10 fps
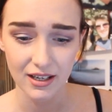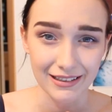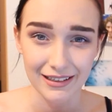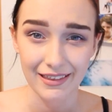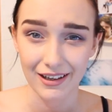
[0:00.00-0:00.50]
and
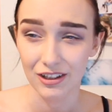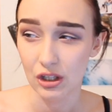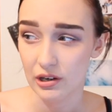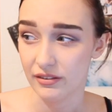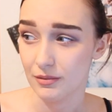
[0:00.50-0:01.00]
I think a
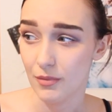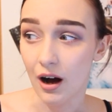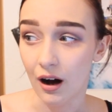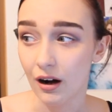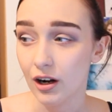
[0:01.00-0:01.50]
lot of them
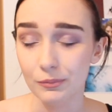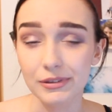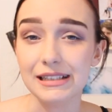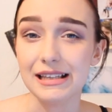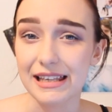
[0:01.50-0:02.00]
are
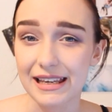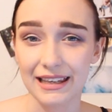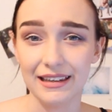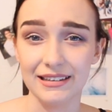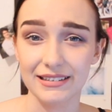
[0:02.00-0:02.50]
completely
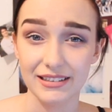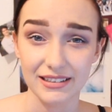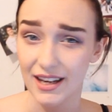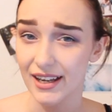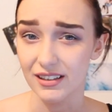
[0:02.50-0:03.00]
in
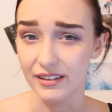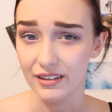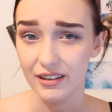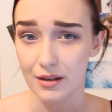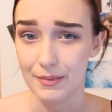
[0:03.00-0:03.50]

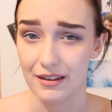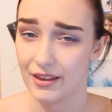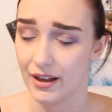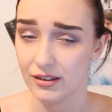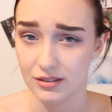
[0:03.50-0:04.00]
denial about
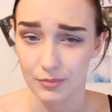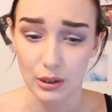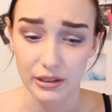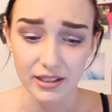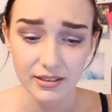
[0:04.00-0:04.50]
that, to be
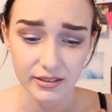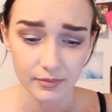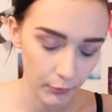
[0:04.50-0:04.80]
honest.